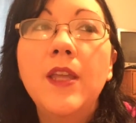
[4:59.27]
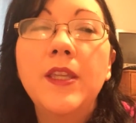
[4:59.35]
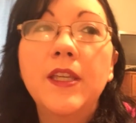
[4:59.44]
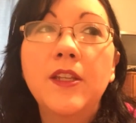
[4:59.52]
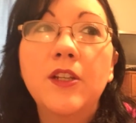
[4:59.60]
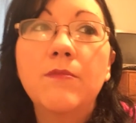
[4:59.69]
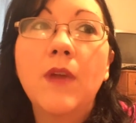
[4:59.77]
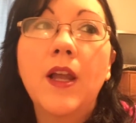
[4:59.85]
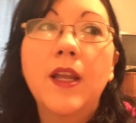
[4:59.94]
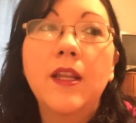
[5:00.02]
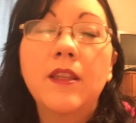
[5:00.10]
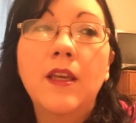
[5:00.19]
think in your
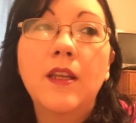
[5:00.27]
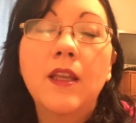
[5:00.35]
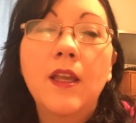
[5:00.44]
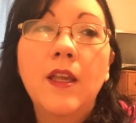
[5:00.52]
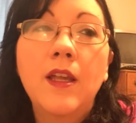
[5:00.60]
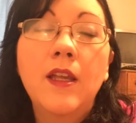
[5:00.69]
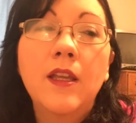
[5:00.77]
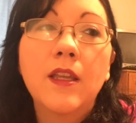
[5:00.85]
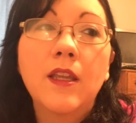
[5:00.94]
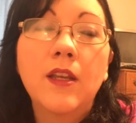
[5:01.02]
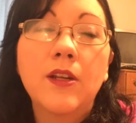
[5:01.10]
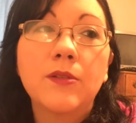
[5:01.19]
mind that,
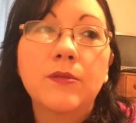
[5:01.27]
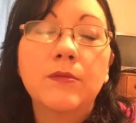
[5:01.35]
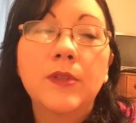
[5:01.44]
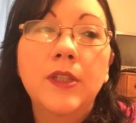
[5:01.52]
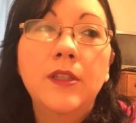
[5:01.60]
you know,